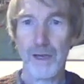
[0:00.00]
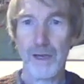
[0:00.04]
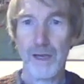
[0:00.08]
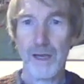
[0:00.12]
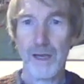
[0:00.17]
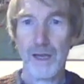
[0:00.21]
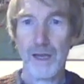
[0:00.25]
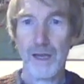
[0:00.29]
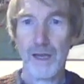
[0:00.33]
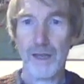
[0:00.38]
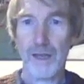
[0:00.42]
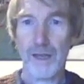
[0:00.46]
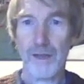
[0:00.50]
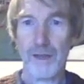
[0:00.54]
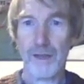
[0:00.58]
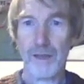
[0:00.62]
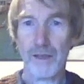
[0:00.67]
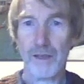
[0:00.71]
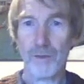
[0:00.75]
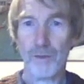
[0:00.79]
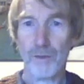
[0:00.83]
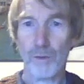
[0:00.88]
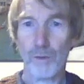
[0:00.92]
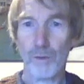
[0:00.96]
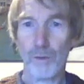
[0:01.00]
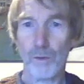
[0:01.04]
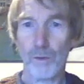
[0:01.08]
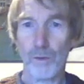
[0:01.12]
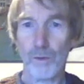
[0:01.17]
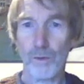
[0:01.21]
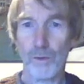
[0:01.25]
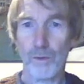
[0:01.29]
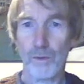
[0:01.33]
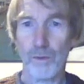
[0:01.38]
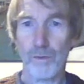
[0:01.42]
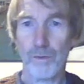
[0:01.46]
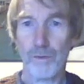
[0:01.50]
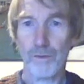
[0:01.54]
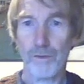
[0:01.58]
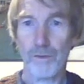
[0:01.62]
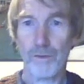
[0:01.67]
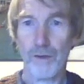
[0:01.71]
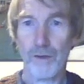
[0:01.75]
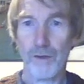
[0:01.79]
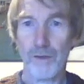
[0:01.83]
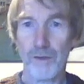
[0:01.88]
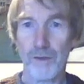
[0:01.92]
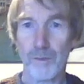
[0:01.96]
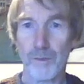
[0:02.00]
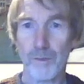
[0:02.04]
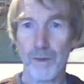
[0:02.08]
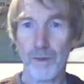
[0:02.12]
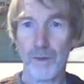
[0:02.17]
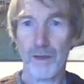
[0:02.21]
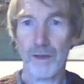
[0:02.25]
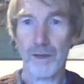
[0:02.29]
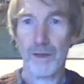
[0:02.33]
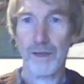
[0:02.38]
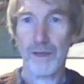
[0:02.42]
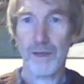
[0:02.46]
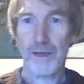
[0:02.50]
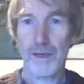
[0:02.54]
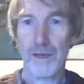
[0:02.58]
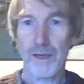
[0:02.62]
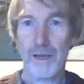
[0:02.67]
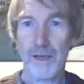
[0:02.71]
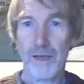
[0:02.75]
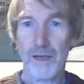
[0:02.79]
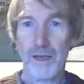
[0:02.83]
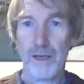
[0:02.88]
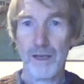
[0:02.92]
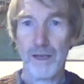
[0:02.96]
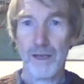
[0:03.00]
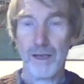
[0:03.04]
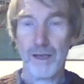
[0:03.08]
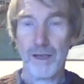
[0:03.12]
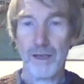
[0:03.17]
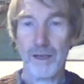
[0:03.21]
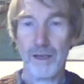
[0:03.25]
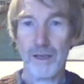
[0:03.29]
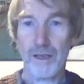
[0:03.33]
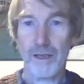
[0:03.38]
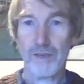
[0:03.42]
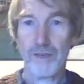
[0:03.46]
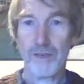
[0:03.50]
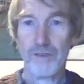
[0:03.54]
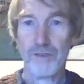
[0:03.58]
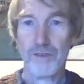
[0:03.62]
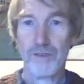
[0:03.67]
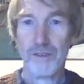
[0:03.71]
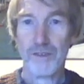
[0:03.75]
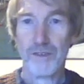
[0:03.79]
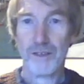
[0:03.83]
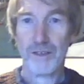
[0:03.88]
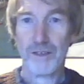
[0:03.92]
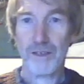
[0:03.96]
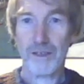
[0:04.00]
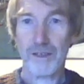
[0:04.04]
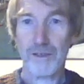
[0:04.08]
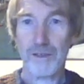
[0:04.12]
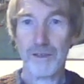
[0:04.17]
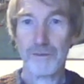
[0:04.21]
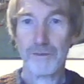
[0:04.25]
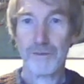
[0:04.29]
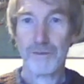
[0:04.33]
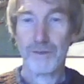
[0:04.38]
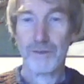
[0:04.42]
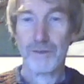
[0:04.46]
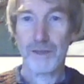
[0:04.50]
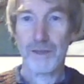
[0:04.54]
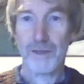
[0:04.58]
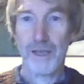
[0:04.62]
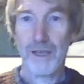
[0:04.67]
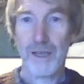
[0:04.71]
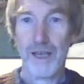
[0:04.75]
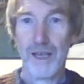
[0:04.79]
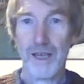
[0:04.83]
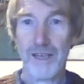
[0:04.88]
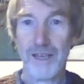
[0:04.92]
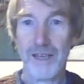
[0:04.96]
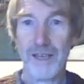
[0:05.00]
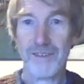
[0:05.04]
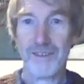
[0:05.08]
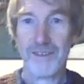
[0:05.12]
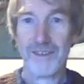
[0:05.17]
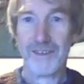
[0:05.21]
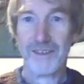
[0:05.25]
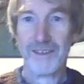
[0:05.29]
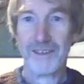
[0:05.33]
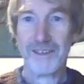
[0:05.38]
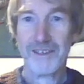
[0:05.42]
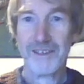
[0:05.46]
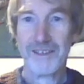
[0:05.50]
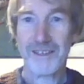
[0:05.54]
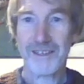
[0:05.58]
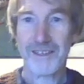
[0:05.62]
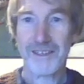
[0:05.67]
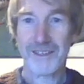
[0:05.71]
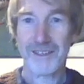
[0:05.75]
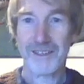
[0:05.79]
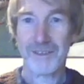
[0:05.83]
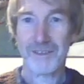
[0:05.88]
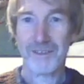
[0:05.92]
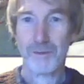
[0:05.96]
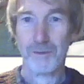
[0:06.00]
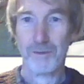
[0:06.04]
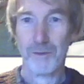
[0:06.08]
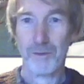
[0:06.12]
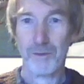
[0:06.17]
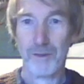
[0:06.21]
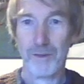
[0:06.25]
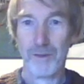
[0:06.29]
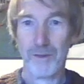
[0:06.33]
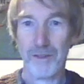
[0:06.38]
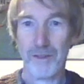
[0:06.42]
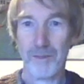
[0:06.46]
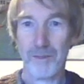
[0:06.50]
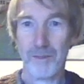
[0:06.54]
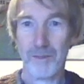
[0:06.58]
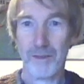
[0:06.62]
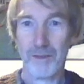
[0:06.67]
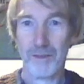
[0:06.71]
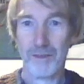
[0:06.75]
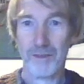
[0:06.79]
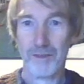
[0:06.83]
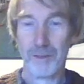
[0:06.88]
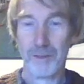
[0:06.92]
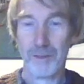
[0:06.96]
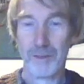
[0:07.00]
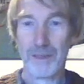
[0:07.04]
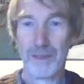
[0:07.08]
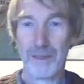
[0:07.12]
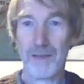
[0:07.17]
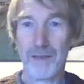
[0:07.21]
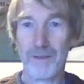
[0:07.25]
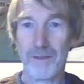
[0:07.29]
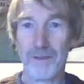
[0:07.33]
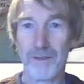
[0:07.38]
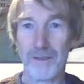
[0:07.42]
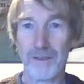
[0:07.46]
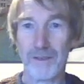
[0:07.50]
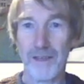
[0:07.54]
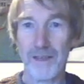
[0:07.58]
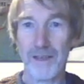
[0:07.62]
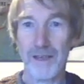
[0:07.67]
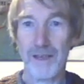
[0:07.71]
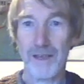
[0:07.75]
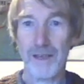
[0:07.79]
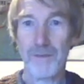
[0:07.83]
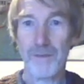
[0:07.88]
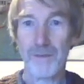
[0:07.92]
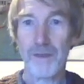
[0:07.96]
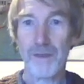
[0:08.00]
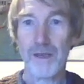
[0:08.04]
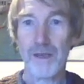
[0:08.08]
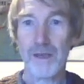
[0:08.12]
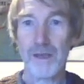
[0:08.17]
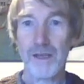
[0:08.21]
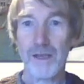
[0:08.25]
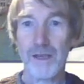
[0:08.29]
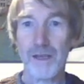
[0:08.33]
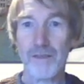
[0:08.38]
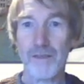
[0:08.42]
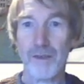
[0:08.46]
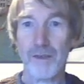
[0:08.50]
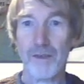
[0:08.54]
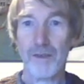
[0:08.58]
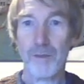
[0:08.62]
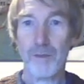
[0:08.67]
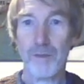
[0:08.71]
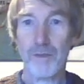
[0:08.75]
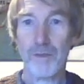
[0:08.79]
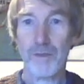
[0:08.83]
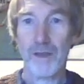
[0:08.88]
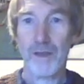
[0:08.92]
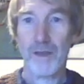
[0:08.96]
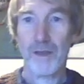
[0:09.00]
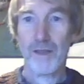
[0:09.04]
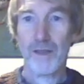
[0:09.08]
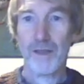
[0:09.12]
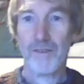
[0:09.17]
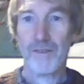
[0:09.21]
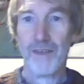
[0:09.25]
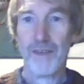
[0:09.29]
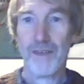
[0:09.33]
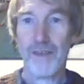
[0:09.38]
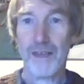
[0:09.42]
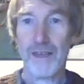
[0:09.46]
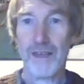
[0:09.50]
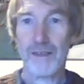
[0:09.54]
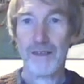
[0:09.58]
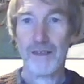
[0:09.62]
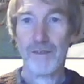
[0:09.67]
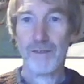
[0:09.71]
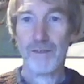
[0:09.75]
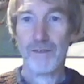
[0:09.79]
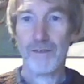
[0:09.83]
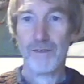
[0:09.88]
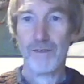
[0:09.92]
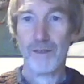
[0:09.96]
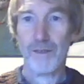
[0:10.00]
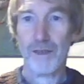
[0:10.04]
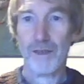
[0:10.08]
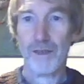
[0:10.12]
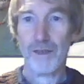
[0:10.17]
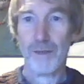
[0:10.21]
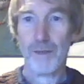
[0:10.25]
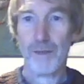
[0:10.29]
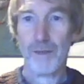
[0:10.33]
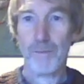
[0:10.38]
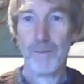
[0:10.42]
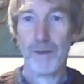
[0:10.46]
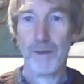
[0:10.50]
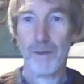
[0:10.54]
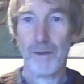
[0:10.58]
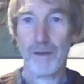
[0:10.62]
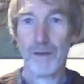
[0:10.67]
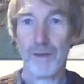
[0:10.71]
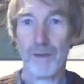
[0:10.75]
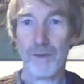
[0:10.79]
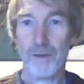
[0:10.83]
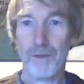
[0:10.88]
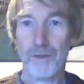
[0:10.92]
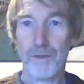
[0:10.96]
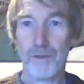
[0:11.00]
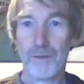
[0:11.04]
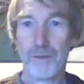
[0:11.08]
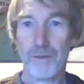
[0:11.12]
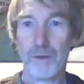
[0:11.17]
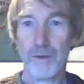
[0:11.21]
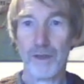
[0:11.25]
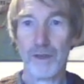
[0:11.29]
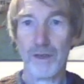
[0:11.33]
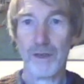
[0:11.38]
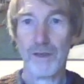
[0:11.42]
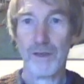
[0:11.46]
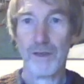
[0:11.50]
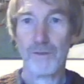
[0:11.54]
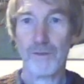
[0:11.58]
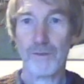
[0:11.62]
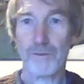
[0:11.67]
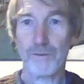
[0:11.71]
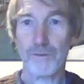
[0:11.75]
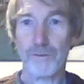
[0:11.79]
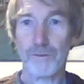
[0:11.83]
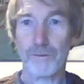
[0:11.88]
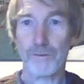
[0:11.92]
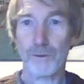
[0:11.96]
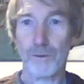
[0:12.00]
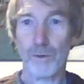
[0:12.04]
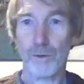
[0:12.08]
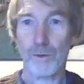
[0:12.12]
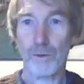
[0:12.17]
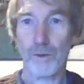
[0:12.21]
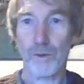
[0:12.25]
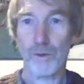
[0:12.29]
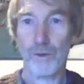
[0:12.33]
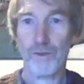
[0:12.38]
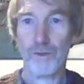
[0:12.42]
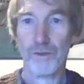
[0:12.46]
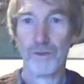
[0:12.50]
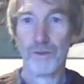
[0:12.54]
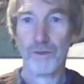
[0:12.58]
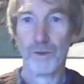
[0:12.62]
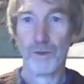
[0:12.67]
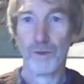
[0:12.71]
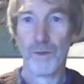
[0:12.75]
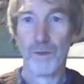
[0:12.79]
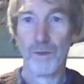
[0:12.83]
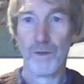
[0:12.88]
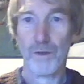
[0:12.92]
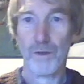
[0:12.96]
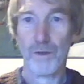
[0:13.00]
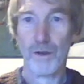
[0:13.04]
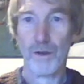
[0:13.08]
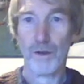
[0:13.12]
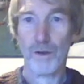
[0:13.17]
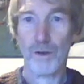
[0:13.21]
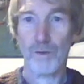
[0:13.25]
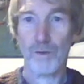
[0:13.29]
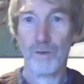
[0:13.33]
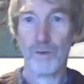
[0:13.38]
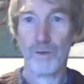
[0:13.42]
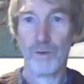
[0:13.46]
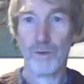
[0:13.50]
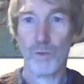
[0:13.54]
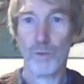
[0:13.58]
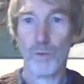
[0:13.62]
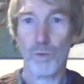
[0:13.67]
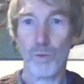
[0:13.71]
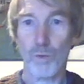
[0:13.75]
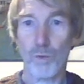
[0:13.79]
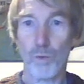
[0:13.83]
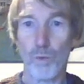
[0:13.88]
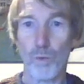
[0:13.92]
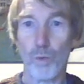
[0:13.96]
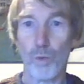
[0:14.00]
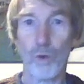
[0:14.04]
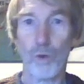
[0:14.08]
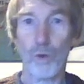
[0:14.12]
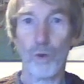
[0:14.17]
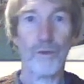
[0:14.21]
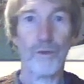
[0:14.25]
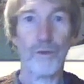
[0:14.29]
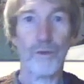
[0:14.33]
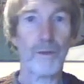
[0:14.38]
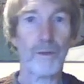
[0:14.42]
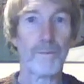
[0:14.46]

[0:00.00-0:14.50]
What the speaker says: and that is all divided by, interestingly enough, 18, so there's something that's going to be cancelling there, times 10 to the minus 3 for the viscosity of water.